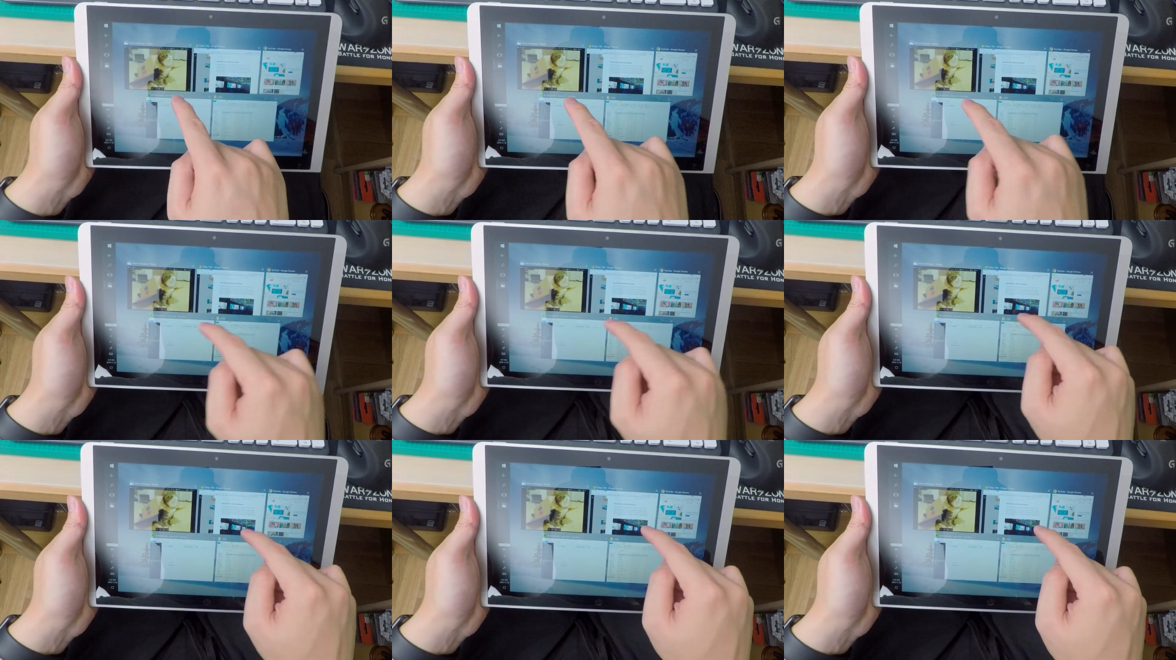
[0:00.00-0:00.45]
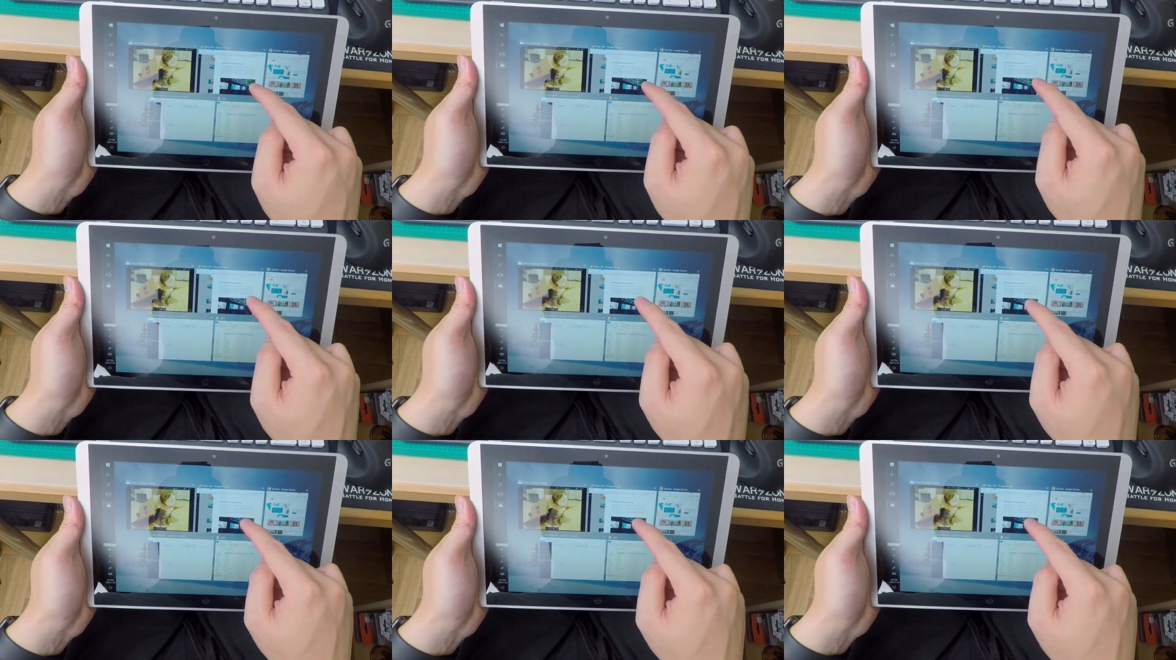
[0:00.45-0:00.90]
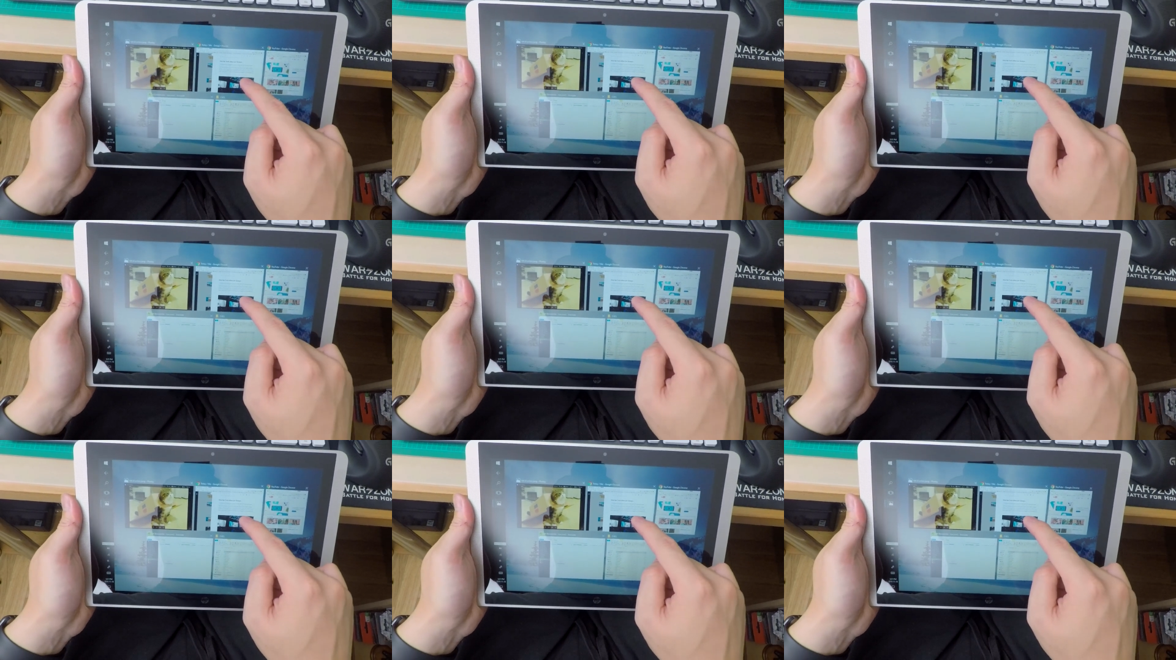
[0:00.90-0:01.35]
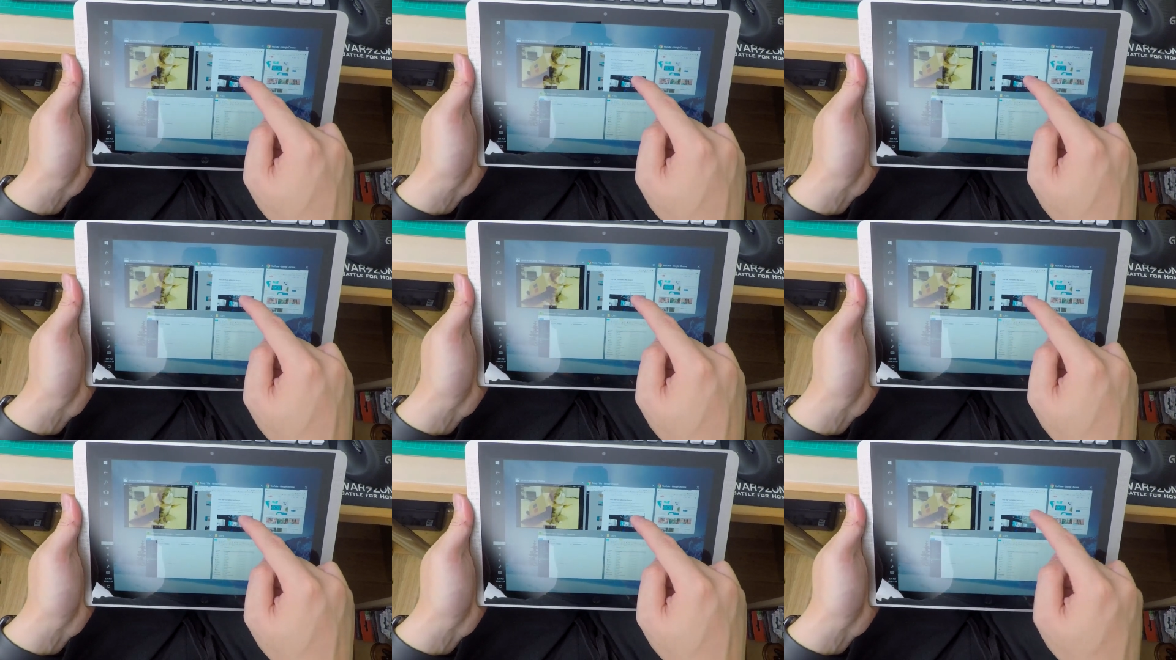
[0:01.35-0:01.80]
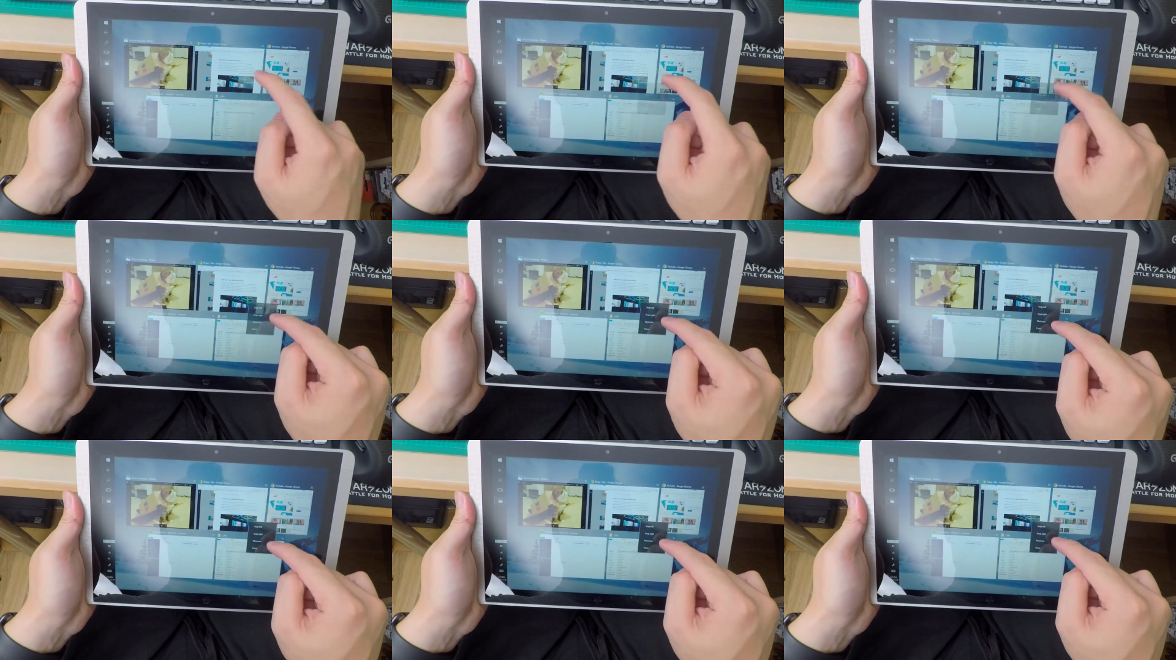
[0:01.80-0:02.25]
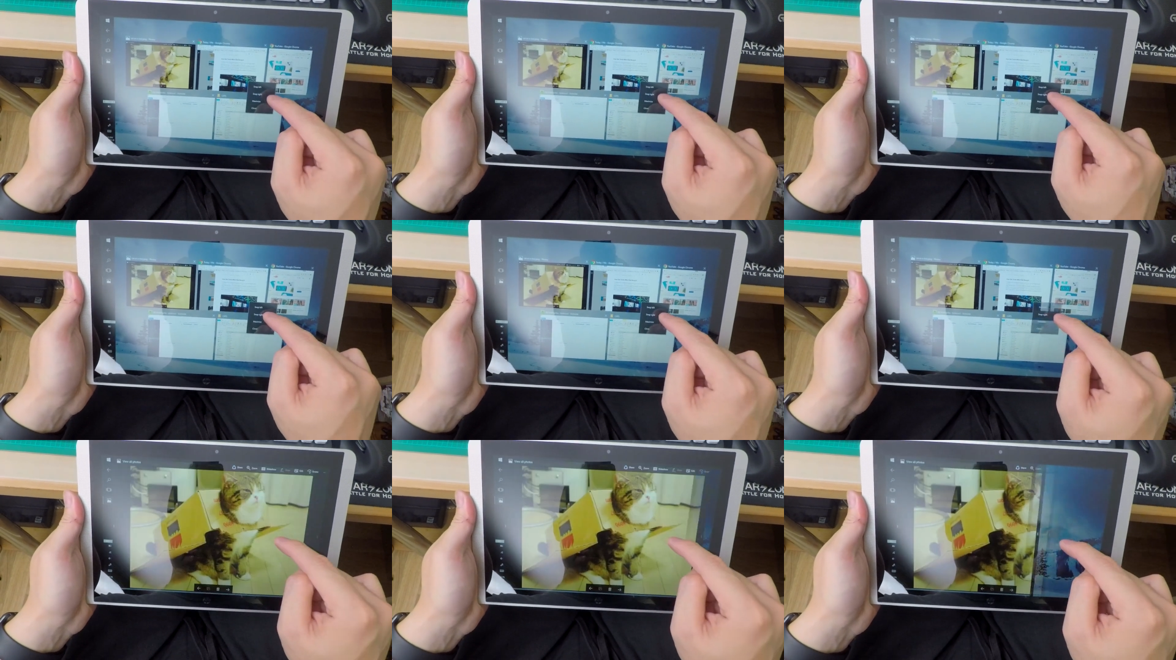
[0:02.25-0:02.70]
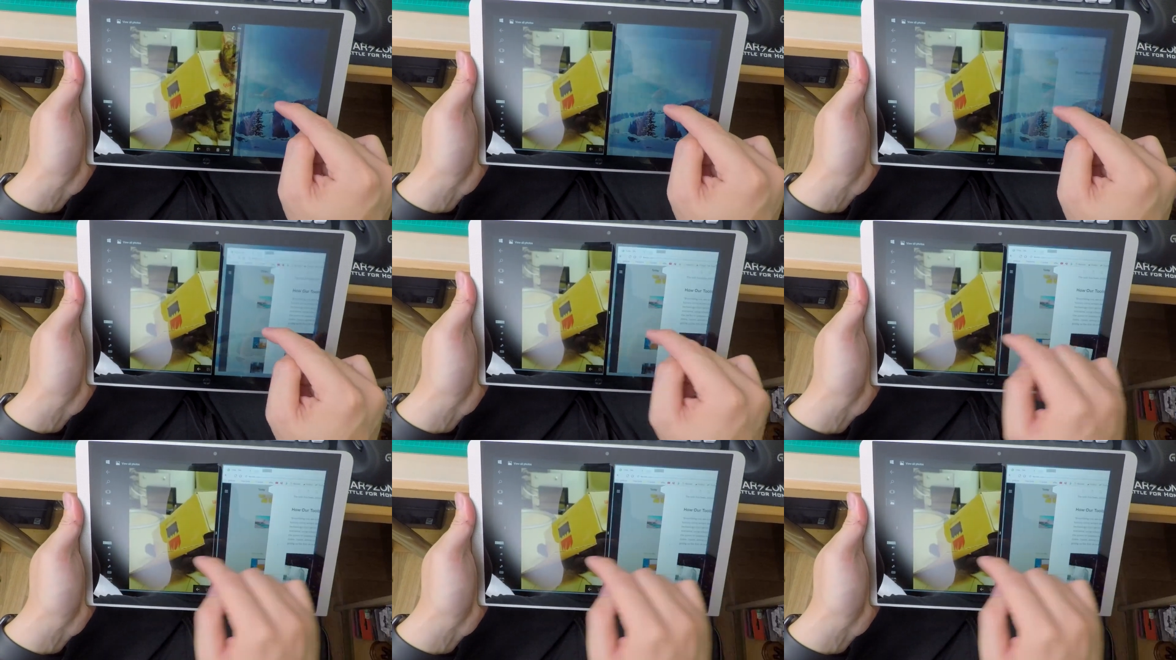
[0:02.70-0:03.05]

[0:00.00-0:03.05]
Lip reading: [unreadable: no face in view]